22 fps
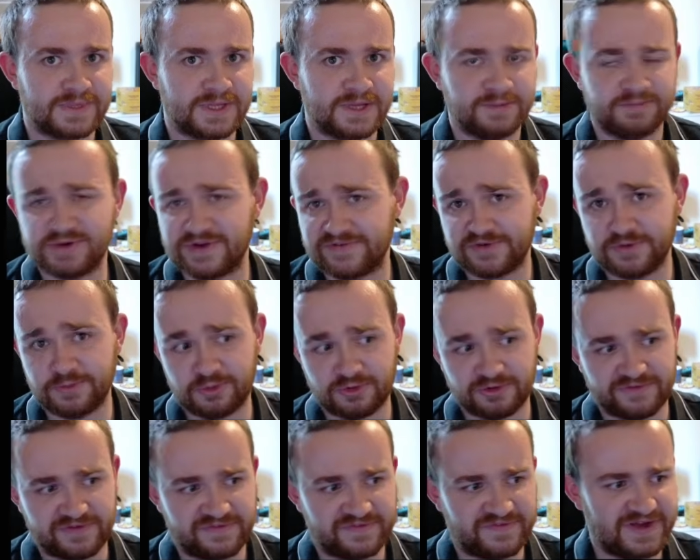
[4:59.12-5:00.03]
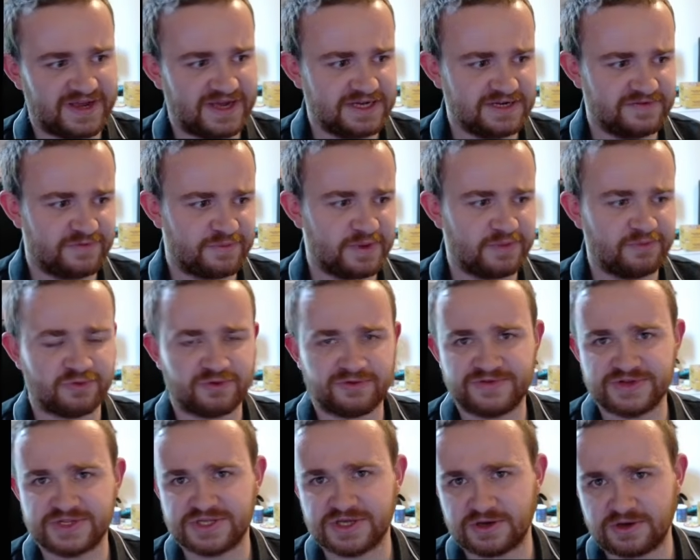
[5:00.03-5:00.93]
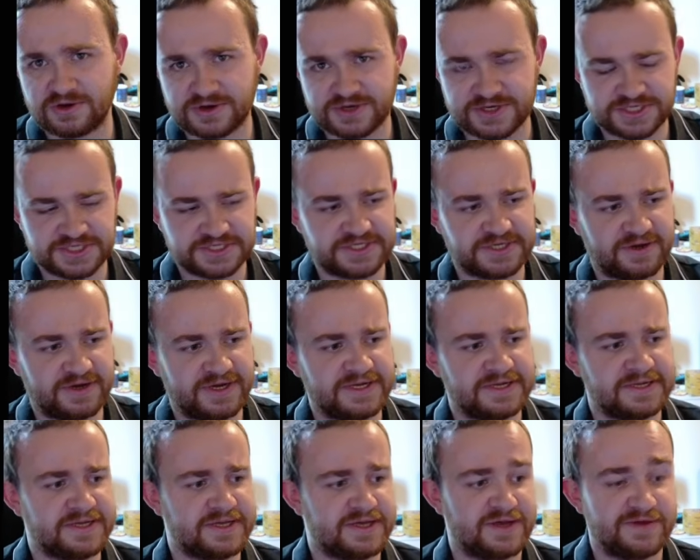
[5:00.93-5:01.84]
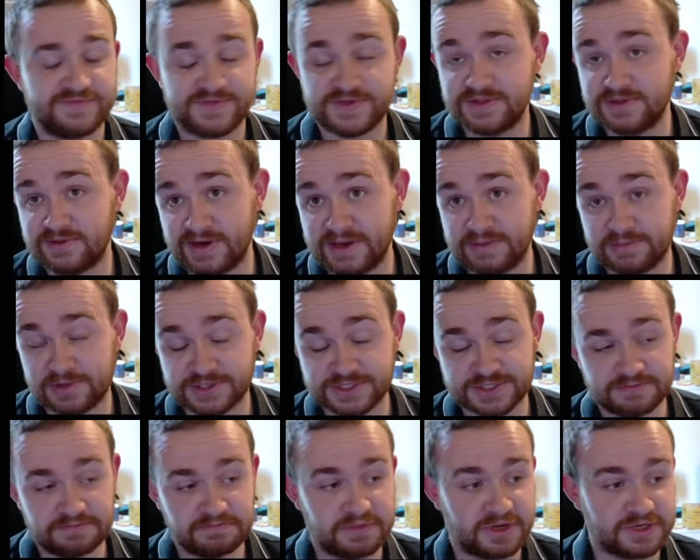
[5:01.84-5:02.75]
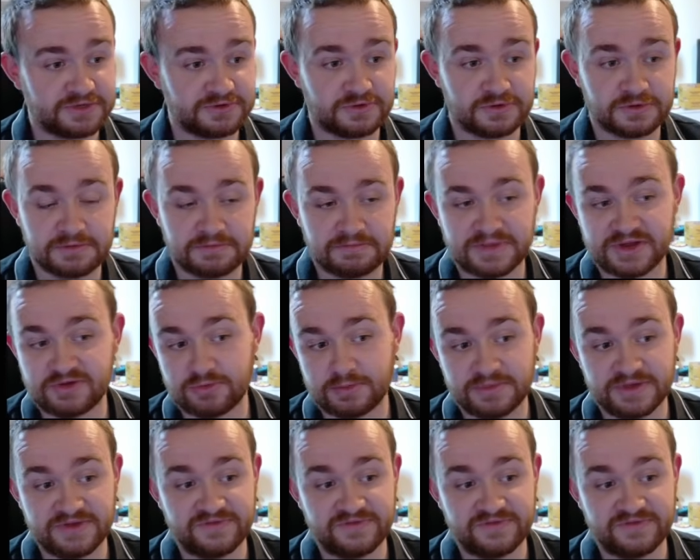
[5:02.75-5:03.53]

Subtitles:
But if you're more of a fan of a bit more of a darker design, the Night Blossom bundle may well be